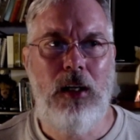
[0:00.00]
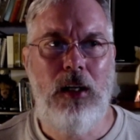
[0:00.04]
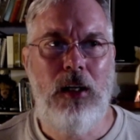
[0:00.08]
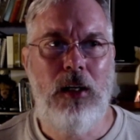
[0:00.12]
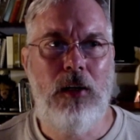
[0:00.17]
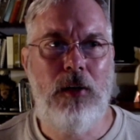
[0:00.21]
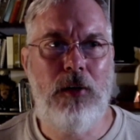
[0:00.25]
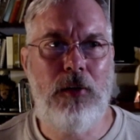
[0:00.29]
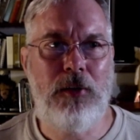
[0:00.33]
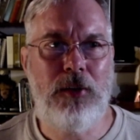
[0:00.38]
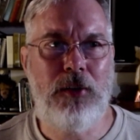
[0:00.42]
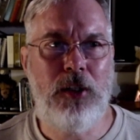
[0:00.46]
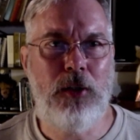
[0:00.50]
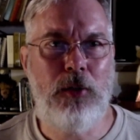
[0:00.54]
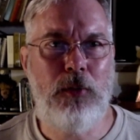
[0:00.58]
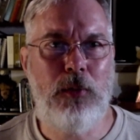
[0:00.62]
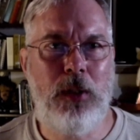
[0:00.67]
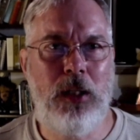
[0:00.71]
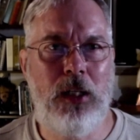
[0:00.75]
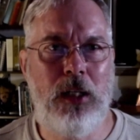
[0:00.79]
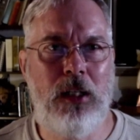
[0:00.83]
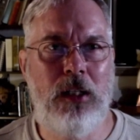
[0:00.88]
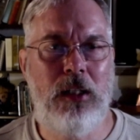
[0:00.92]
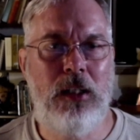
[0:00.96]

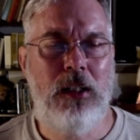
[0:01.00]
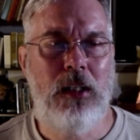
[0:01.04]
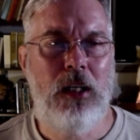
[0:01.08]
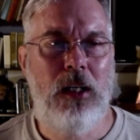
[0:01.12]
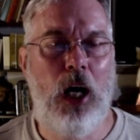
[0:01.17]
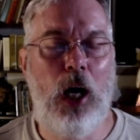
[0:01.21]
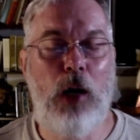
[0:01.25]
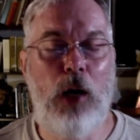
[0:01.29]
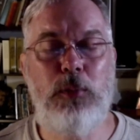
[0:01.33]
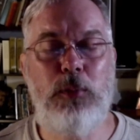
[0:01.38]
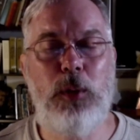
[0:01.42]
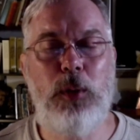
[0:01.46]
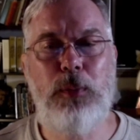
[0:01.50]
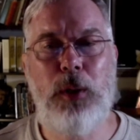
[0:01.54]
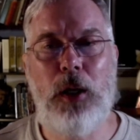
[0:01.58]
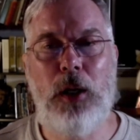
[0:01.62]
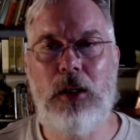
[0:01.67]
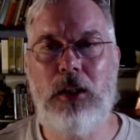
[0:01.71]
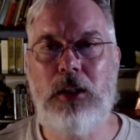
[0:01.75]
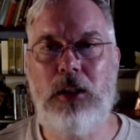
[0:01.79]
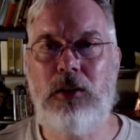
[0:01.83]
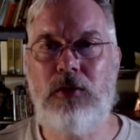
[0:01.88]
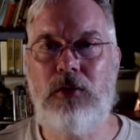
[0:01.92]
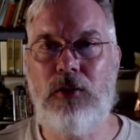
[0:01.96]
Although
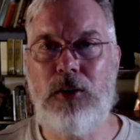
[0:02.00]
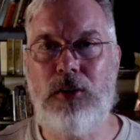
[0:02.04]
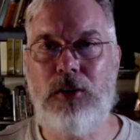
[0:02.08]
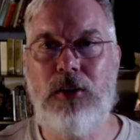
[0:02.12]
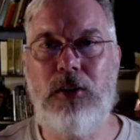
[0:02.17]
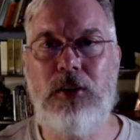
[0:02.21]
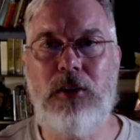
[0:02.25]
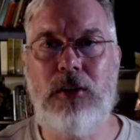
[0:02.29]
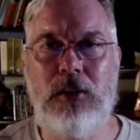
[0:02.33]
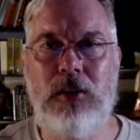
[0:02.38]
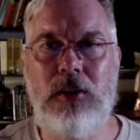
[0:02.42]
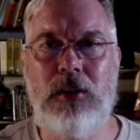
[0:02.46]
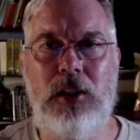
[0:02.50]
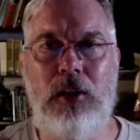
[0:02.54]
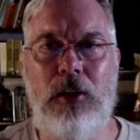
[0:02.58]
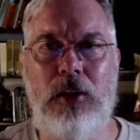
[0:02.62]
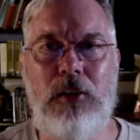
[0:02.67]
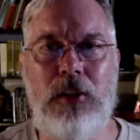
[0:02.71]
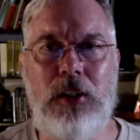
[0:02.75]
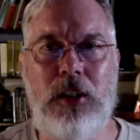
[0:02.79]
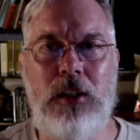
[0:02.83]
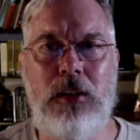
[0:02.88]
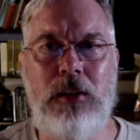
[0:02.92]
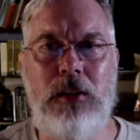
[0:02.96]
Ambapali's verses in the
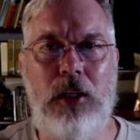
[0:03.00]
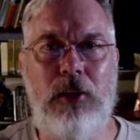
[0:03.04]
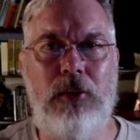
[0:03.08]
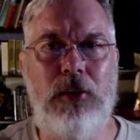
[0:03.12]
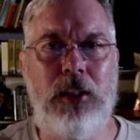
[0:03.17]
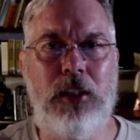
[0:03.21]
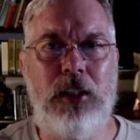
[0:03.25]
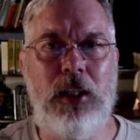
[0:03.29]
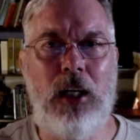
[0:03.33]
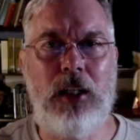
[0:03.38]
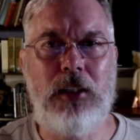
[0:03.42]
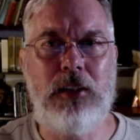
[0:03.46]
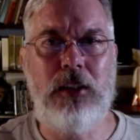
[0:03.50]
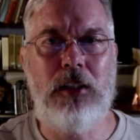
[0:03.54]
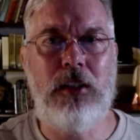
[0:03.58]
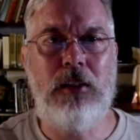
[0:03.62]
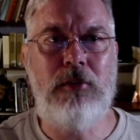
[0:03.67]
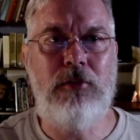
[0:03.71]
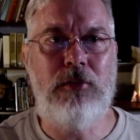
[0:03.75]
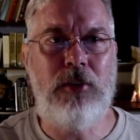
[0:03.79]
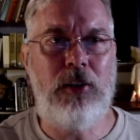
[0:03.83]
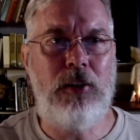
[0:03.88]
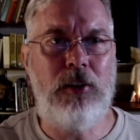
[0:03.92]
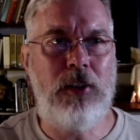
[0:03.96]
Theravada are
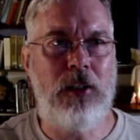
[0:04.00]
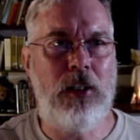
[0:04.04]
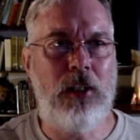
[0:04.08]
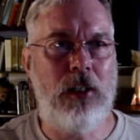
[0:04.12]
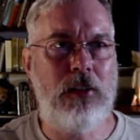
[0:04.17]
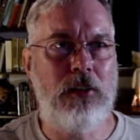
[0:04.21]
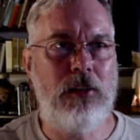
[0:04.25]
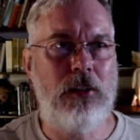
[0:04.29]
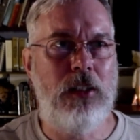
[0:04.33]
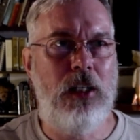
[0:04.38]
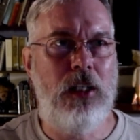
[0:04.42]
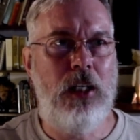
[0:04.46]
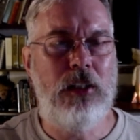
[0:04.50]
very nice.